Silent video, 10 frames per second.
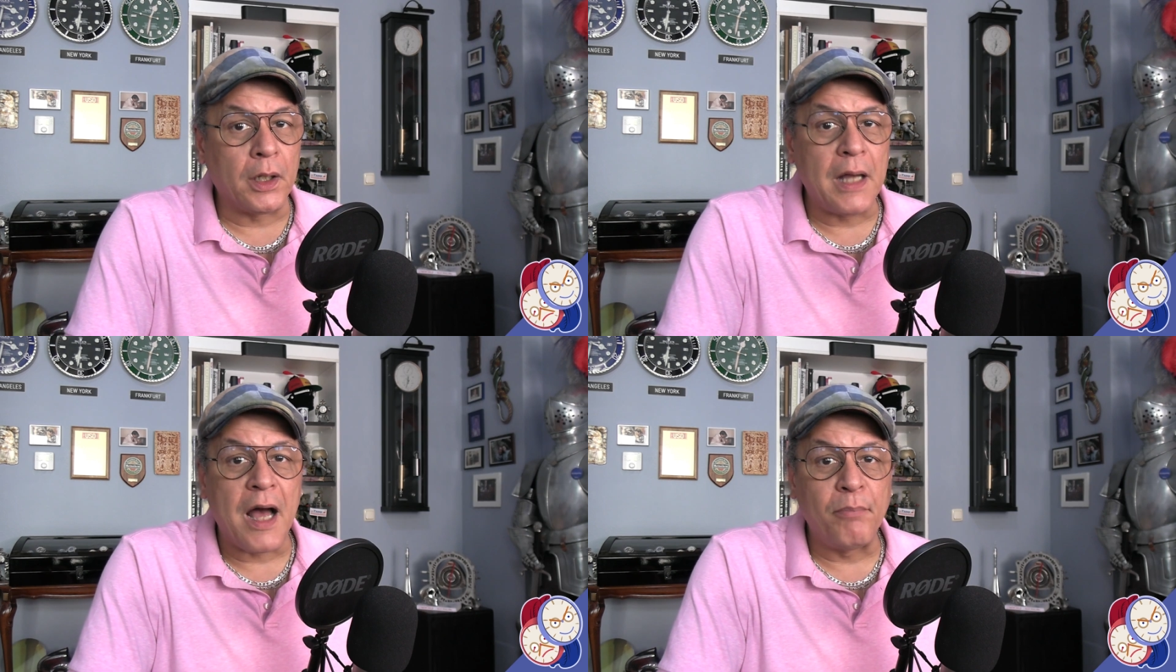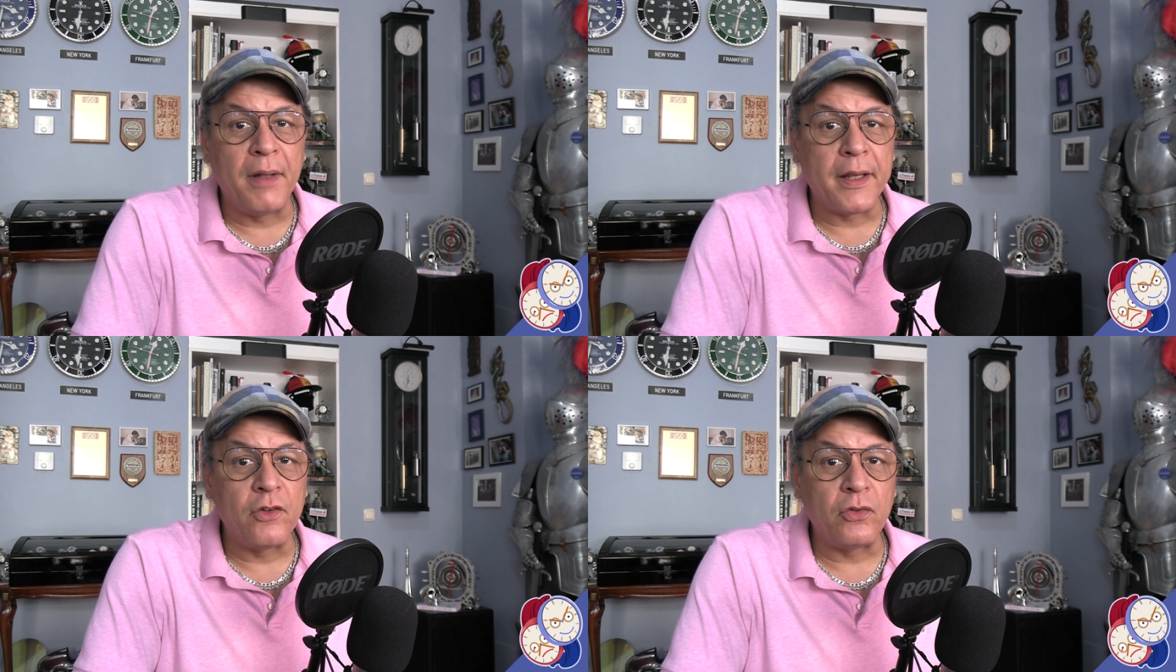
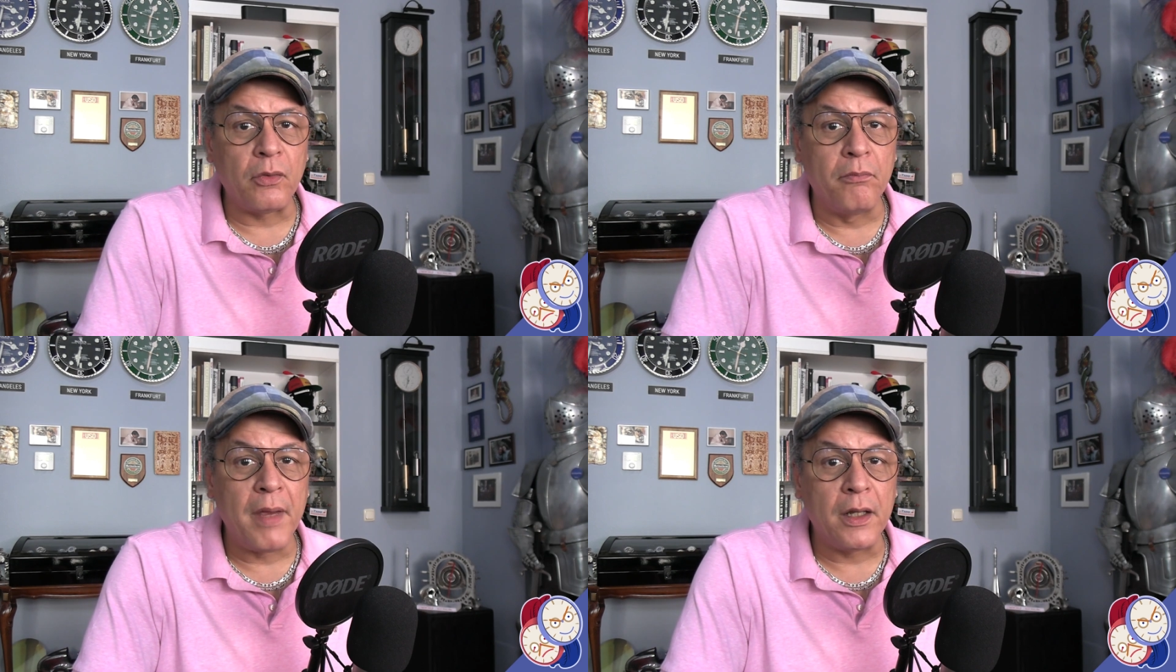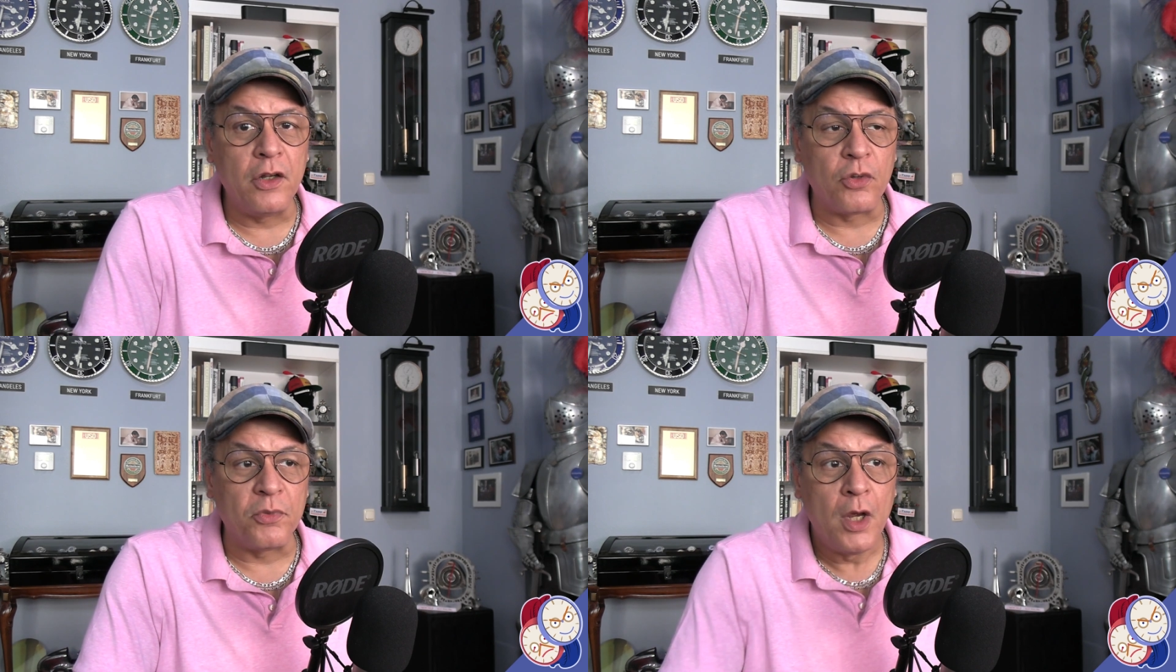complex
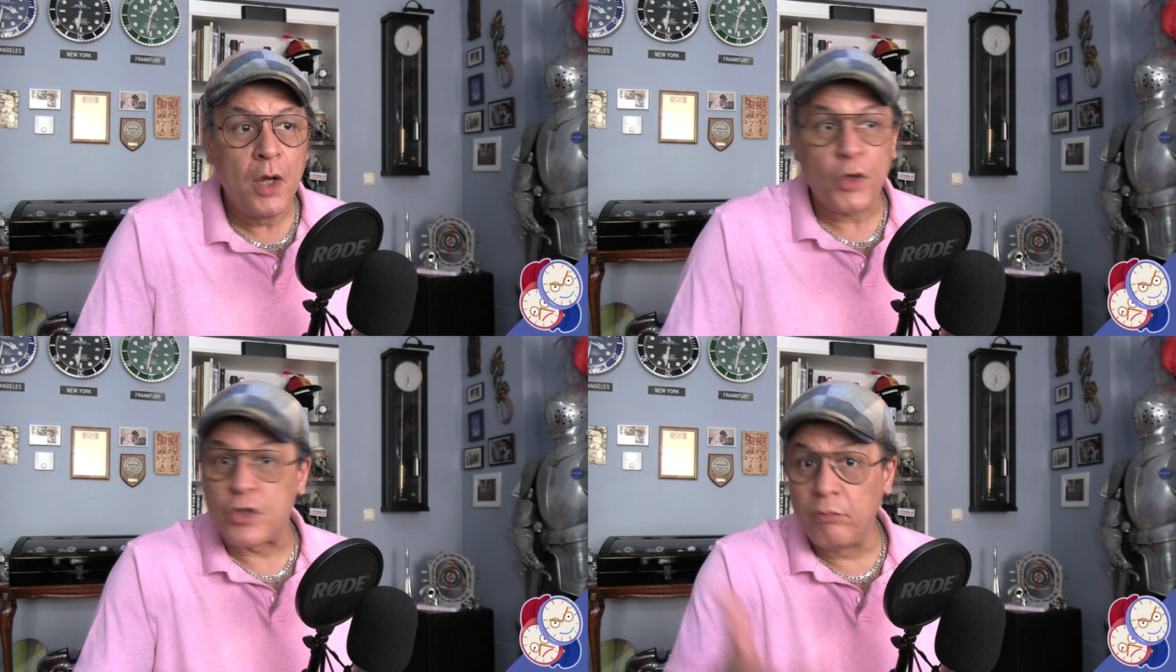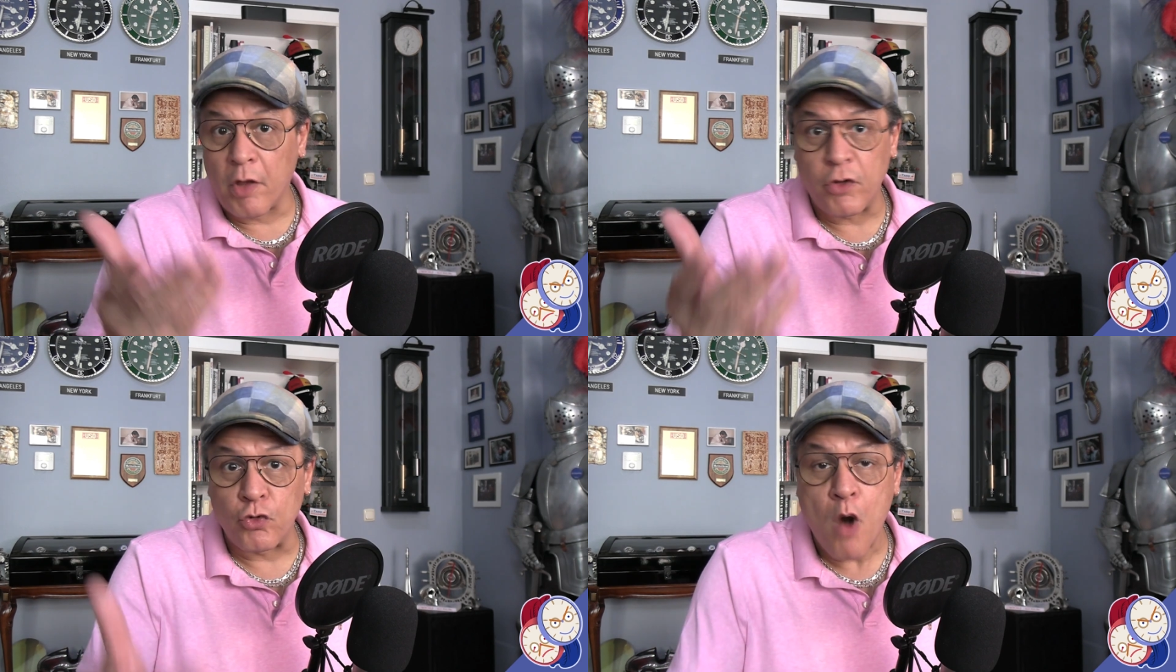mechanisms, which
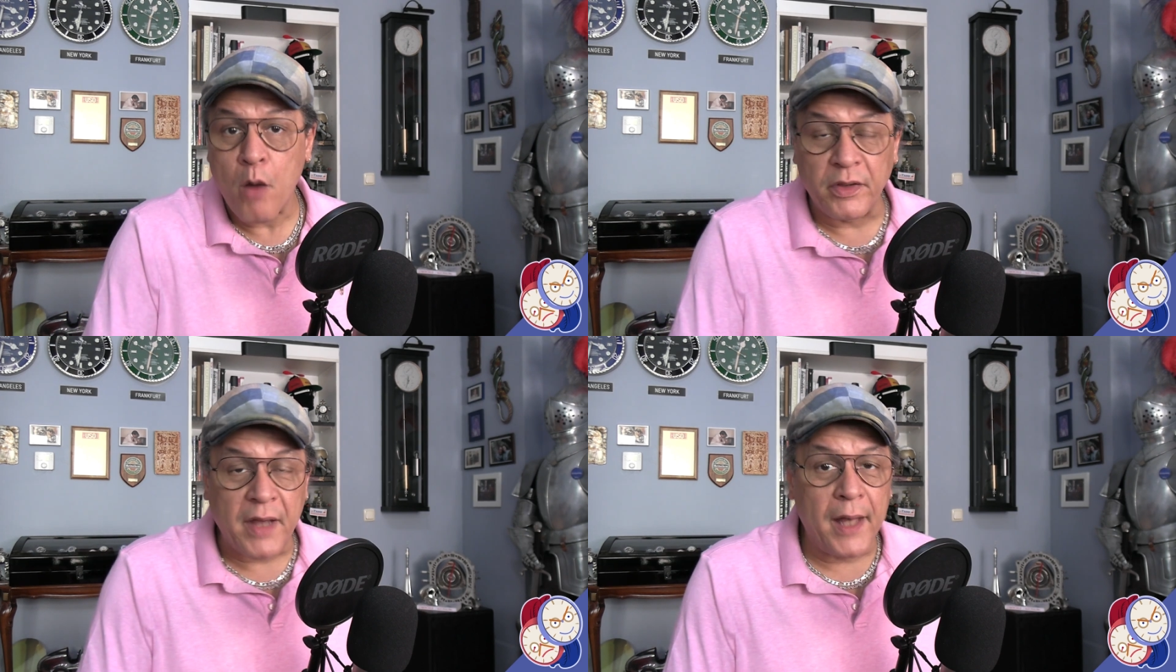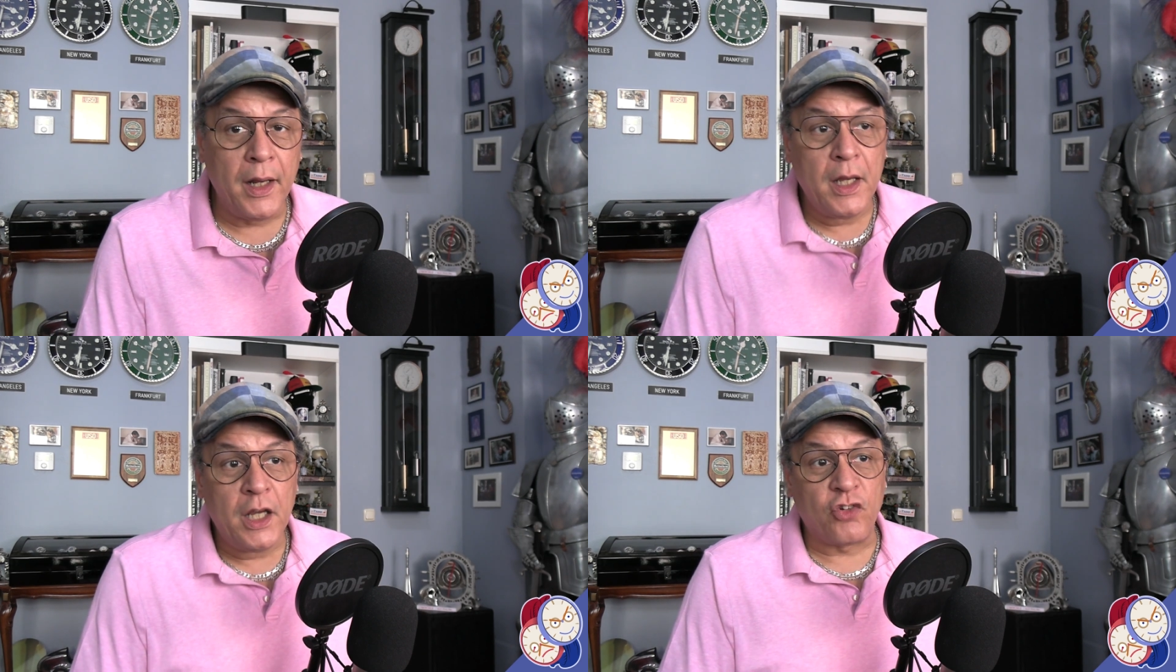nothing's wrong with that.